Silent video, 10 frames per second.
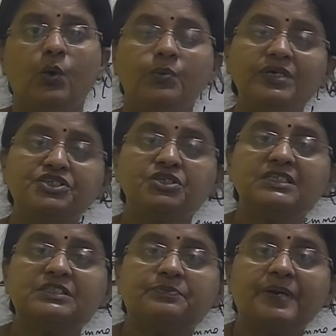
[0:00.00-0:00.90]
which
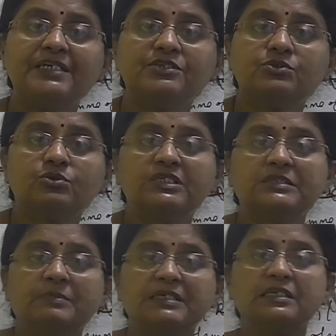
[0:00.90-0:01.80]
spreads through these
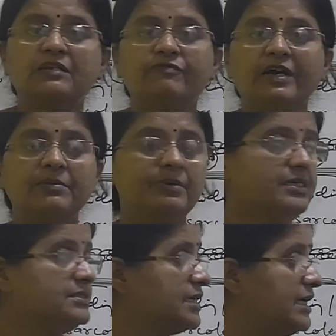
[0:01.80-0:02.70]
muscle
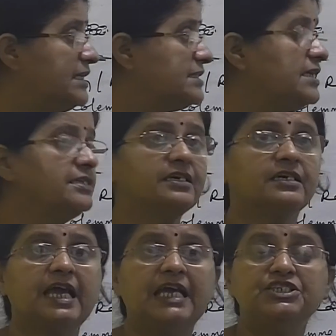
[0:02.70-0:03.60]
fibers, releasing the
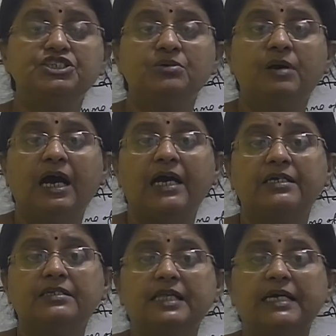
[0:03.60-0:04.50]
calcium
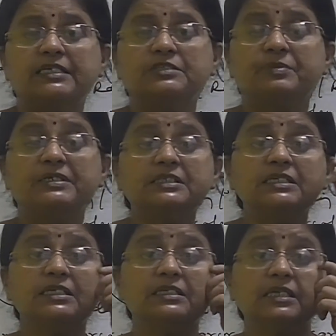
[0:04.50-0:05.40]
ion that is
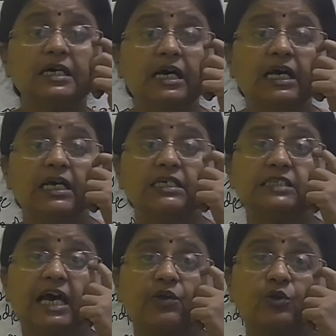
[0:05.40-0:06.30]
present in the
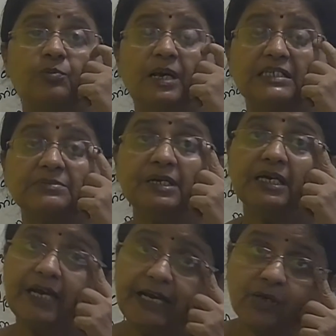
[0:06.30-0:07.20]
sarcoplasmic
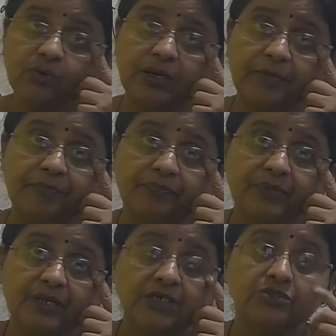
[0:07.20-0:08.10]
reticulum.
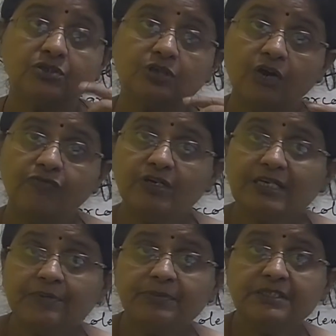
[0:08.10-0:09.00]
So now what
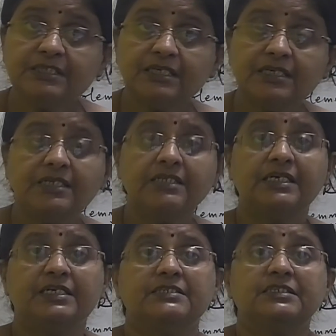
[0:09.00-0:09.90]
happens here?
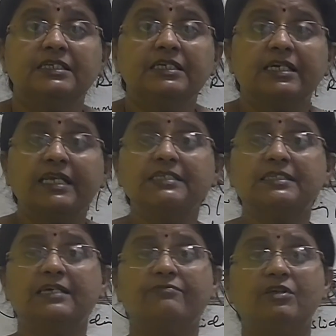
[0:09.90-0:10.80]
There is increased
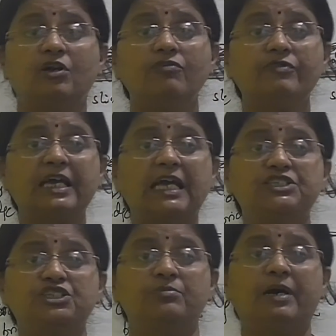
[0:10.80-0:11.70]
level of
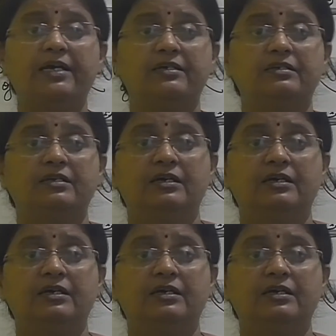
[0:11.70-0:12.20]
calcium ion.